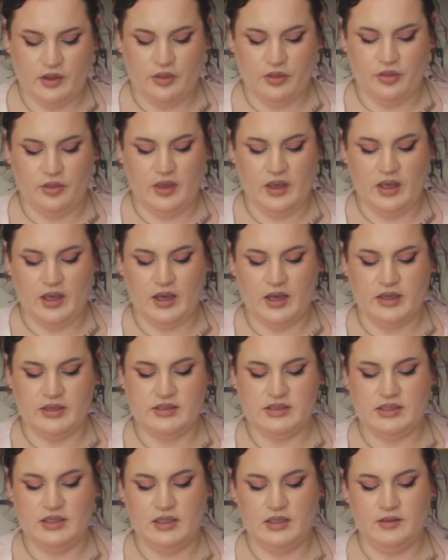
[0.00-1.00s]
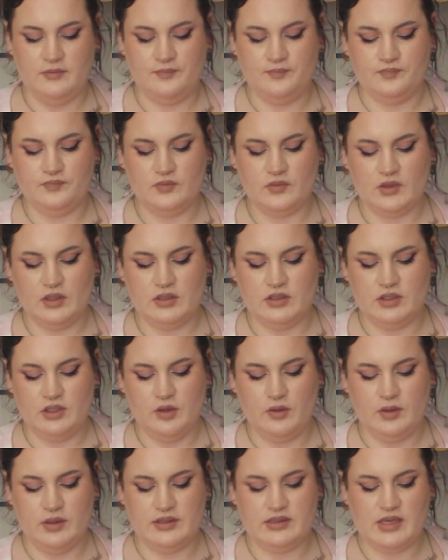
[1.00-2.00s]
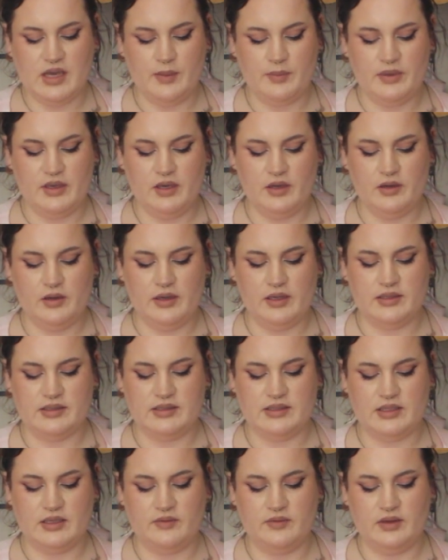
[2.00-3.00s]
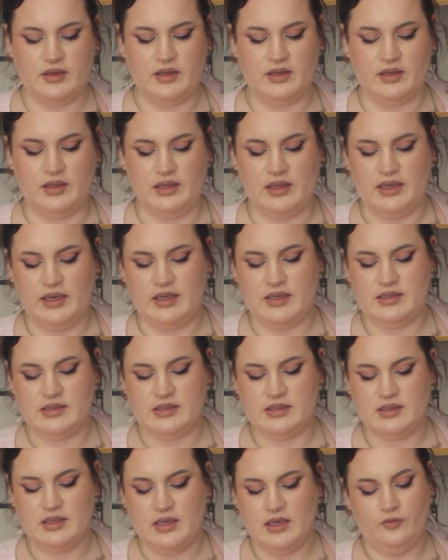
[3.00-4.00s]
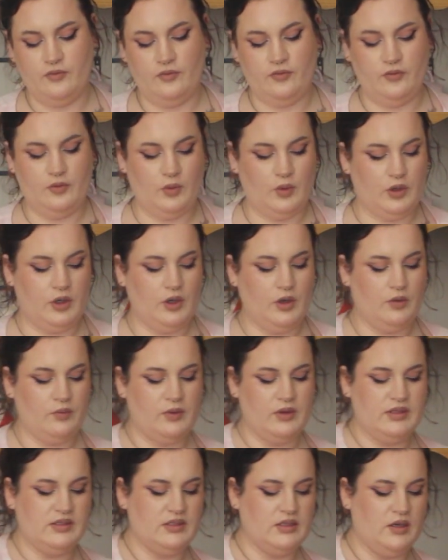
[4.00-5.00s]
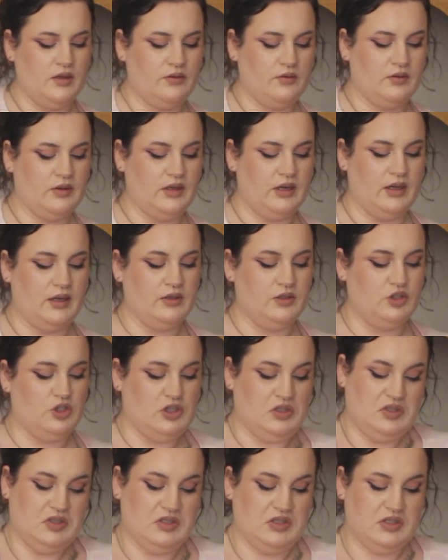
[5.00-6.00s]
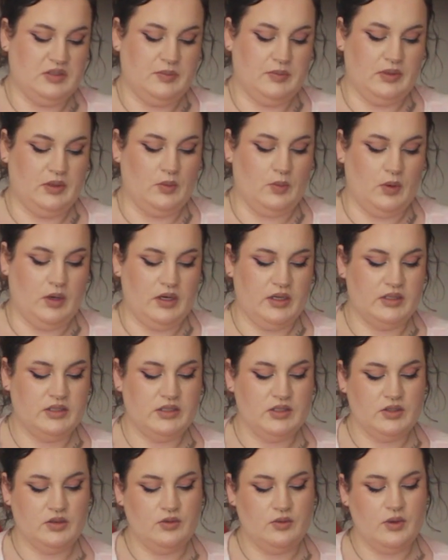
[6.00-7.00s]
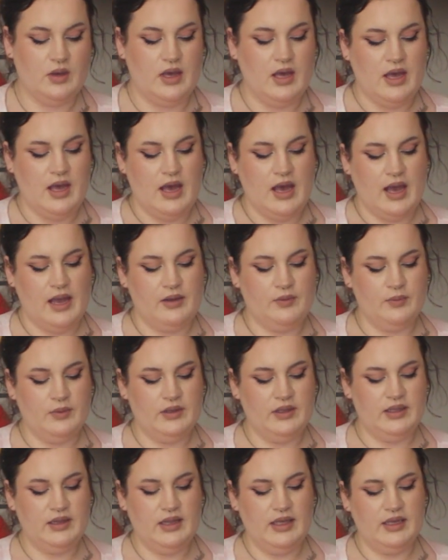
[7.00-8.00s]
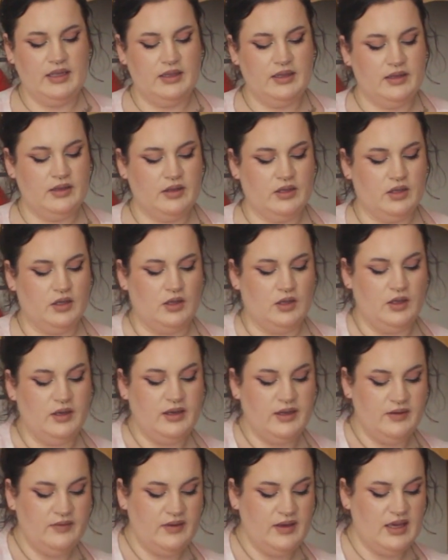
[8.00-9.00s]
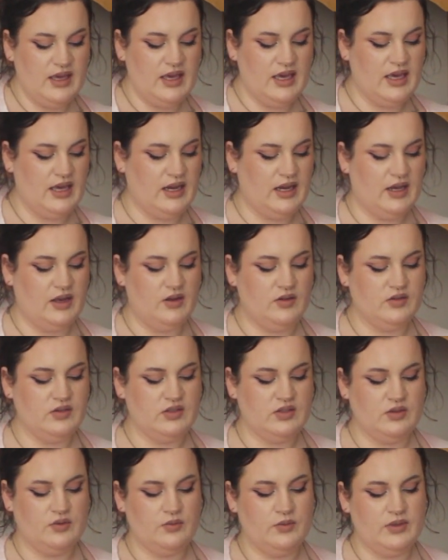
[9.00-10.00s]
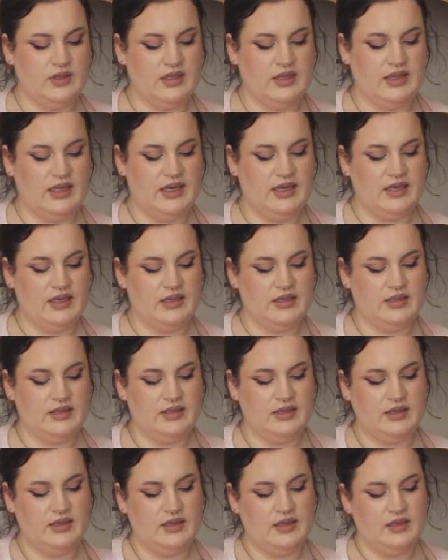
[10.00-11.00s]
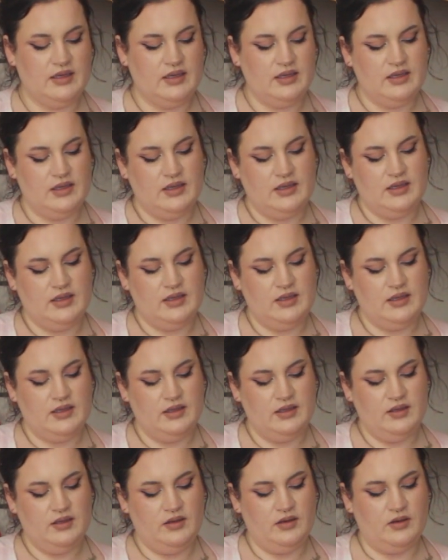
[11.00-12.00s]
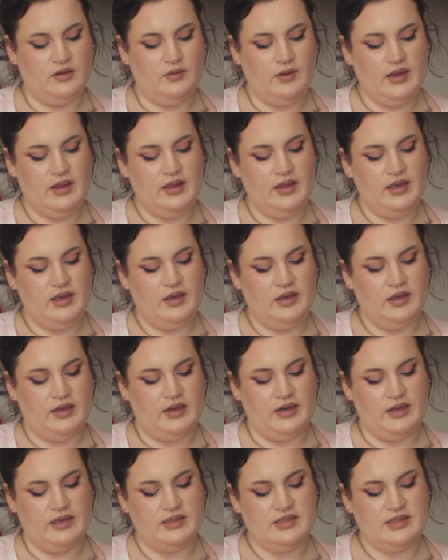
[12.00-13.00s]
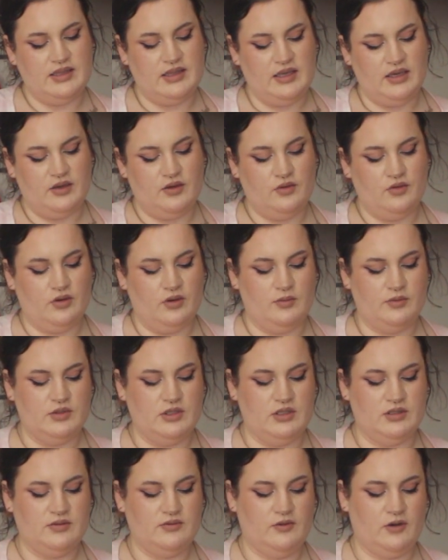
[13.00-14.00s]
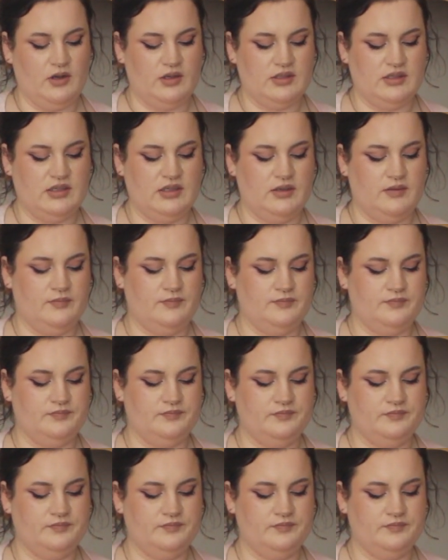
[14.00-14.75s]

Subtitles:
a thick icing to go on top here instead of like a glaze for no reason other than I just simply wanted to. I really like the look of it, and I also really like, you know, I like a nice thick cream cheese frosting.